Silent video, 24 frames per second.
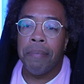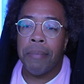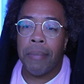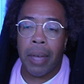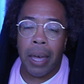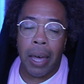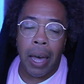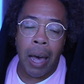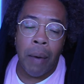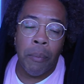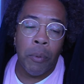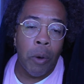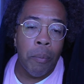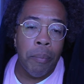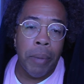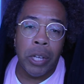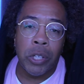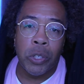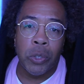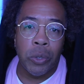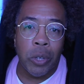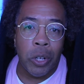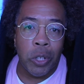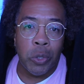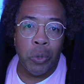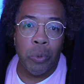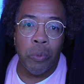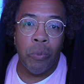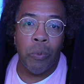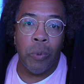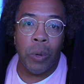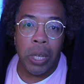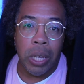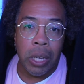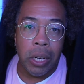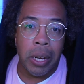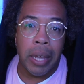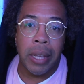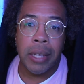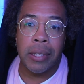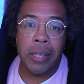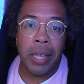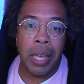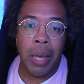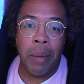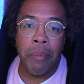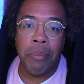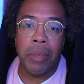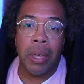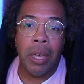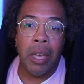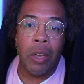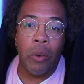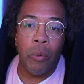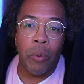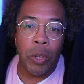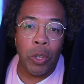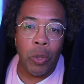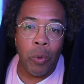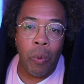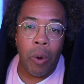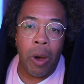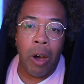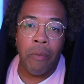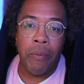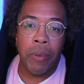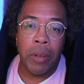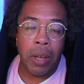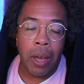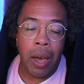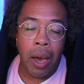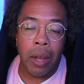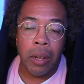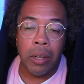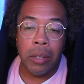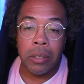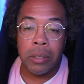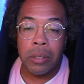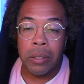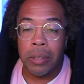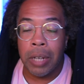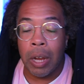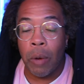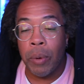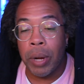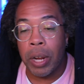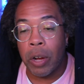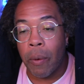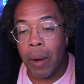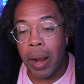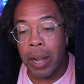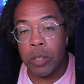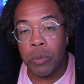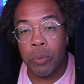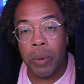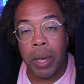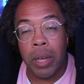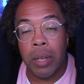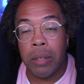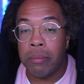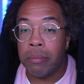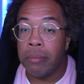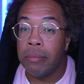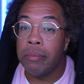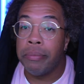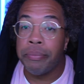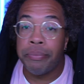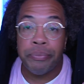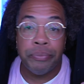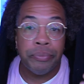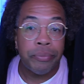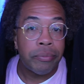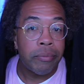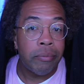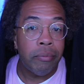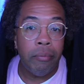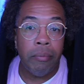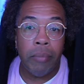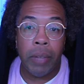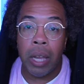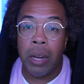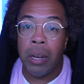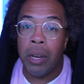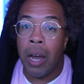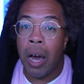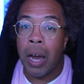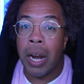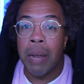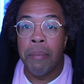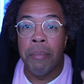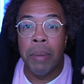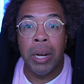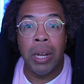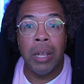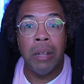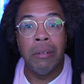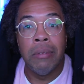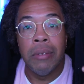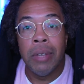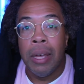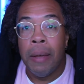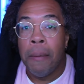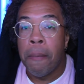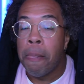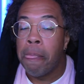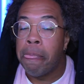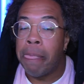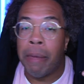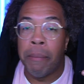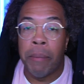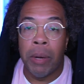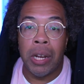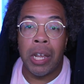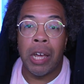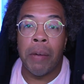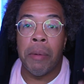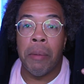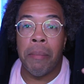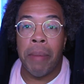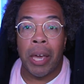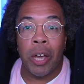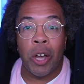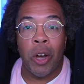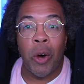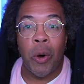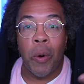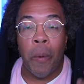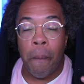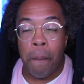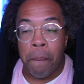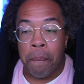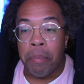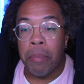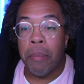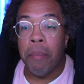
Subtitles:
I'm going to make sure that you eating that same thing when you off in college. Now, when they graduate, that money coming back home.